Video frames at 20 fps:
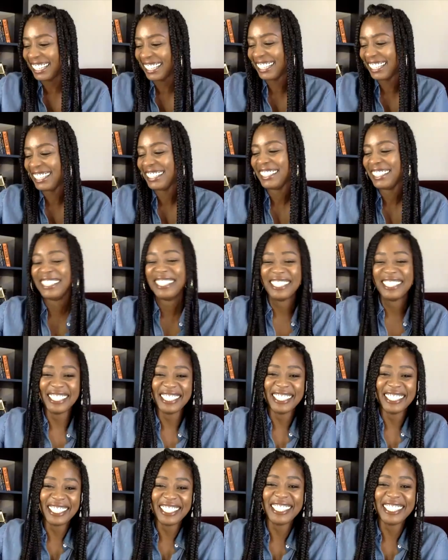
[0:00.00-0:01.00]
So yeah,
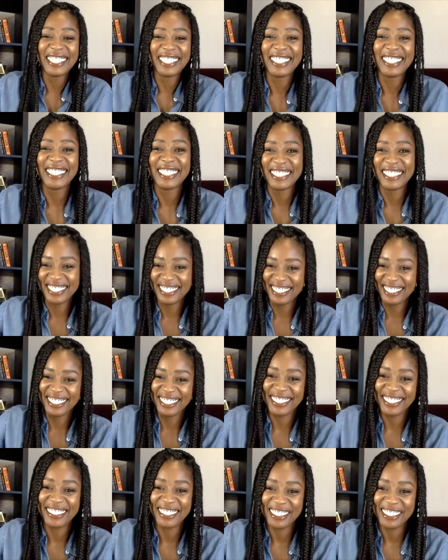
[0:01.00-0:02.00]
that's a little bit
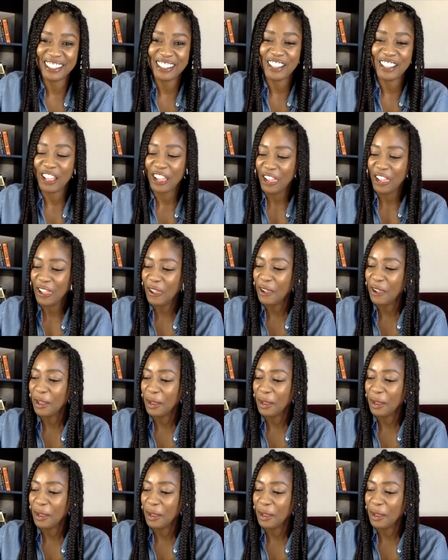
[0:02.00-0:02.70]
about me in the nutshell.